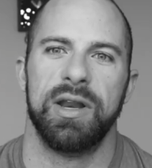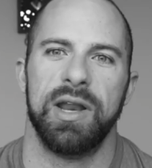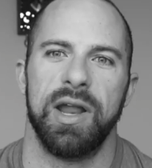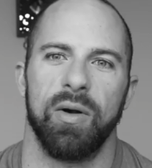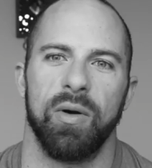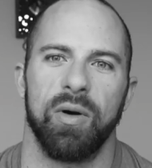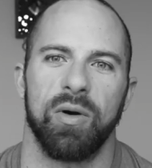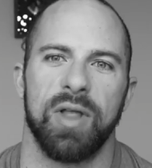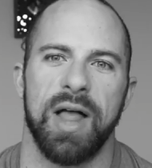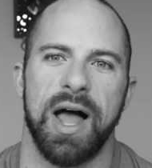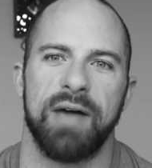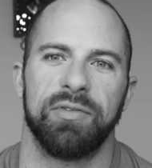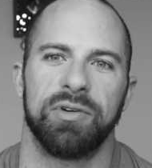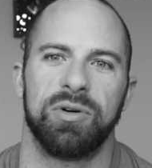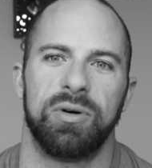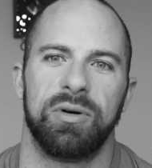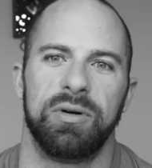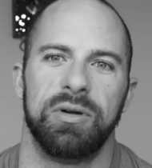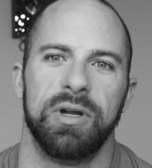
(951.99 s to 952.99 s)
narrow
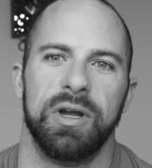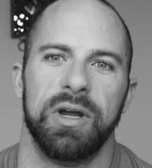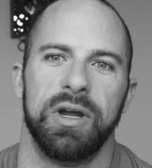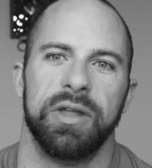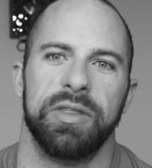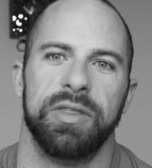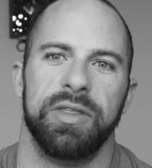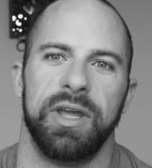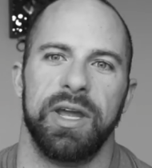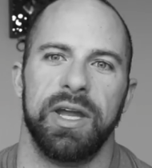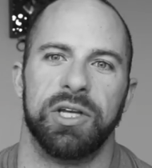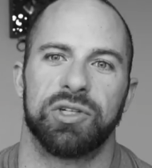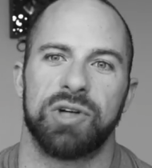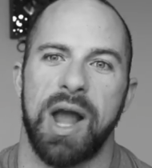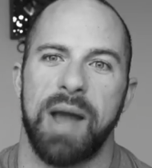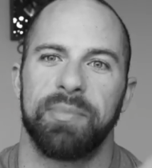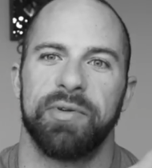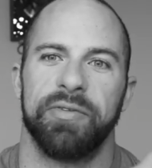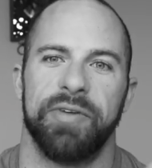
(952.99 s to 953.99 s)
clavicle, the
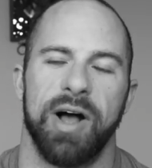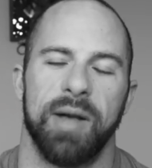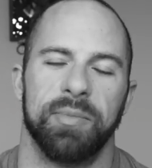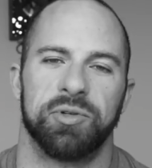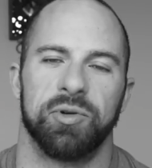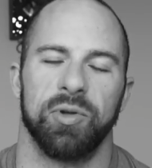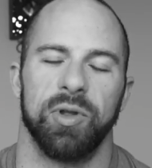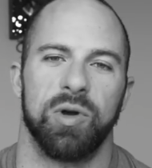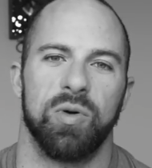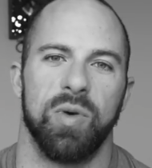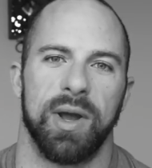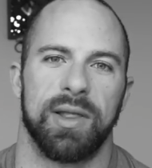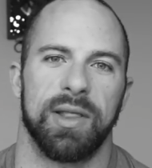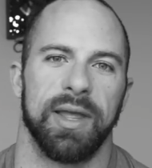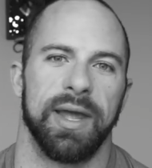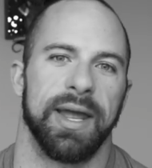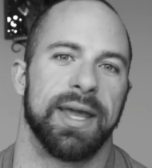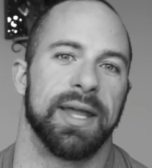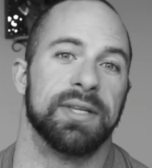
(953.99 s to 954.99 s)
trap develops really
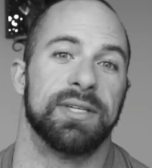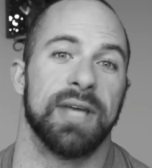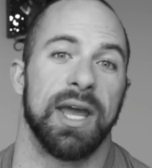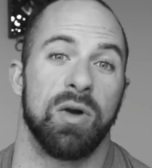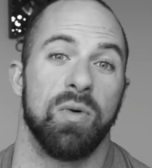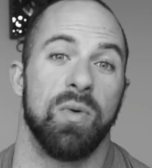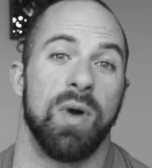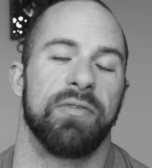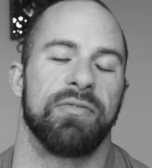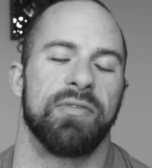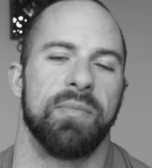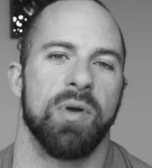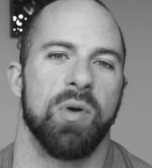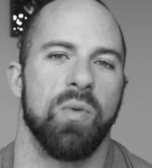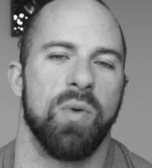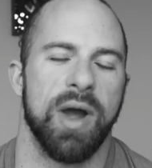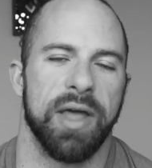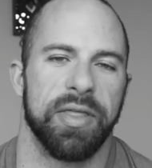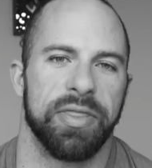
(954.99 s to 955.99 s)
quickly and can take away from
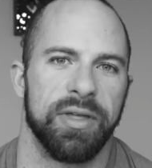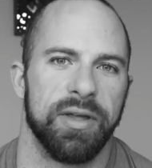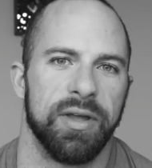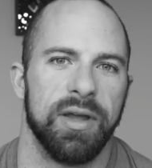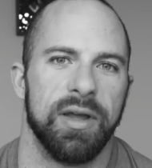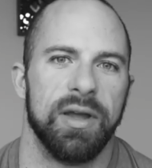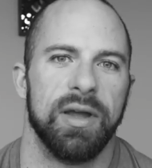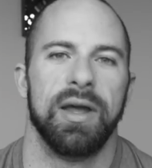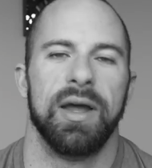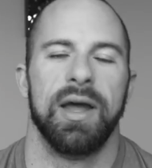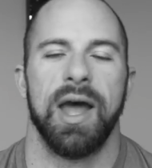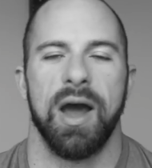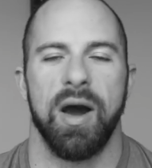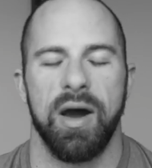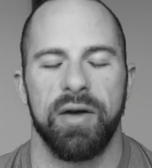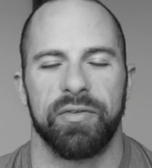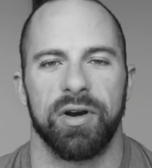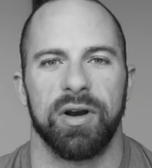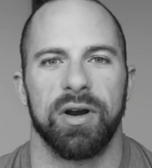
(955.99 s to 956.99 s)
your width.
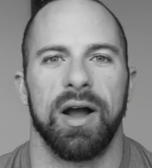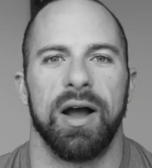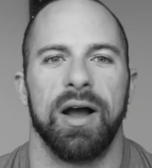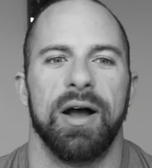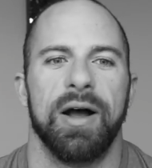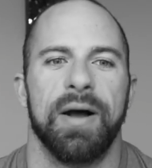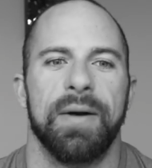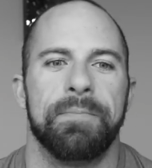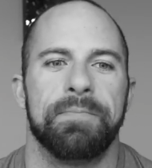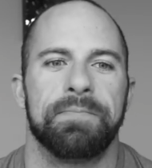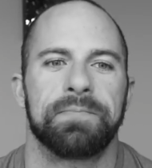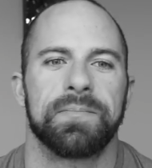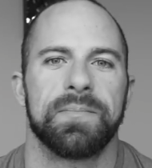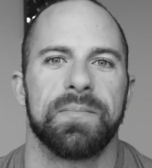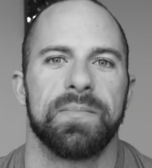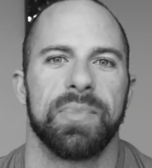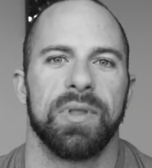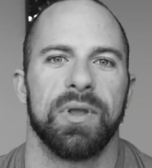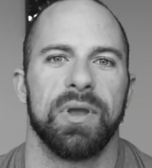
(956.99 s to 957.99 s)
However, um,
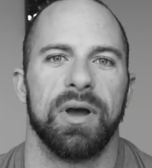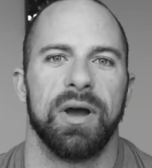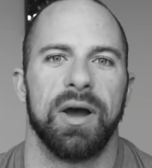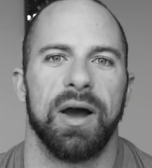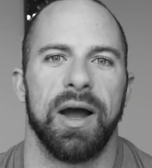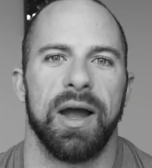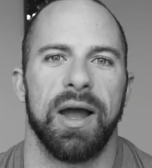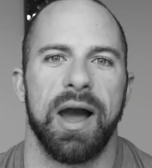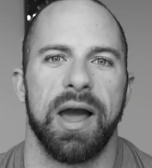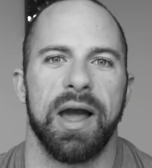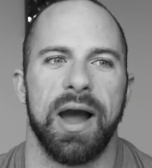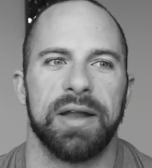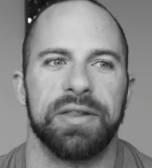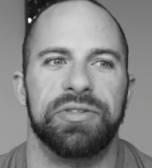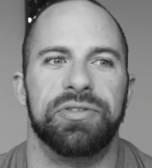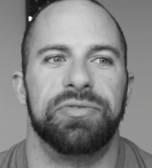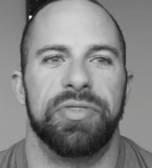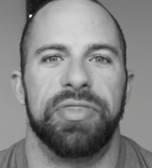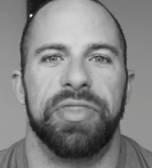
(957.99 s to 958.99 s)
I, I,
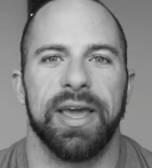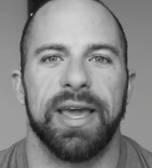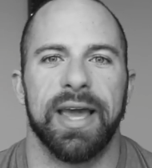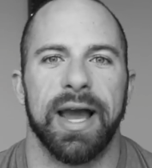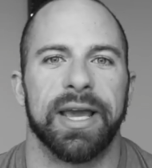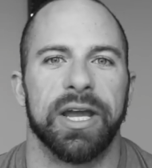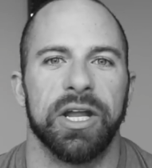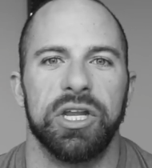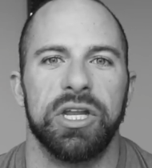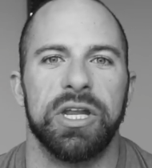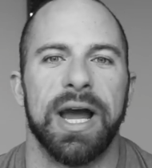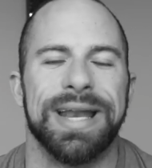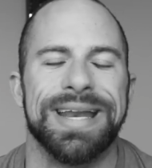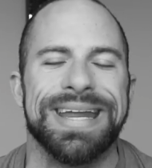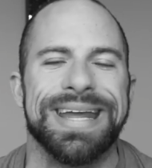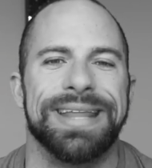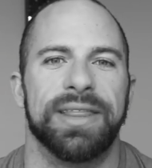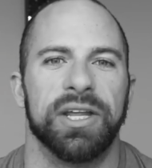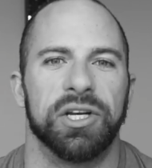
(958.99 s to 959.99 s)
think I could I
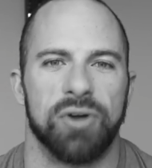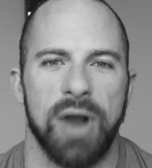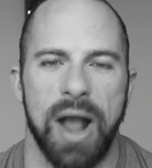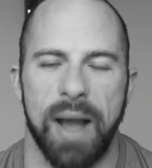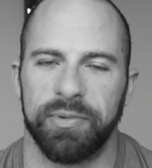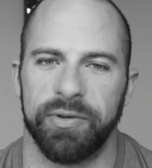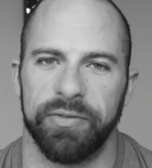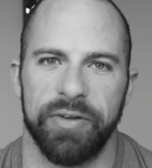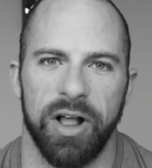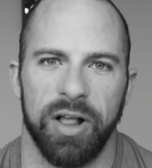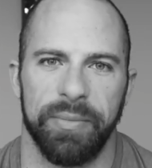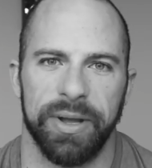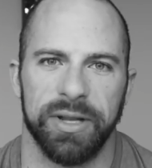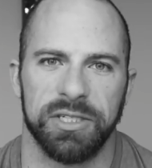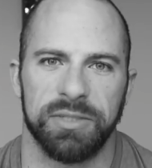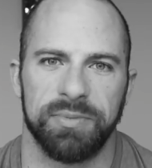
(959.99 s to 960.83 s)
need the trap development,